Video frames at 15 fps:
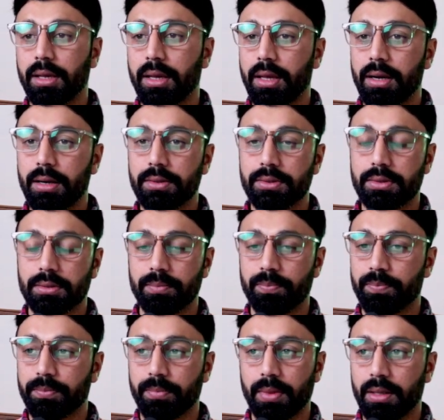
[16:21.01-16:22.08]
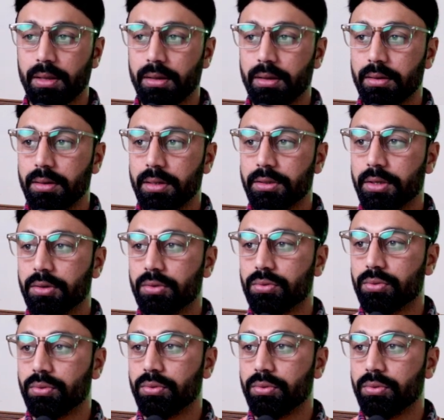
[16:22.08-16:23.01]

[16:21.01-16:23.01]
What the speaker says: errors, nothing to,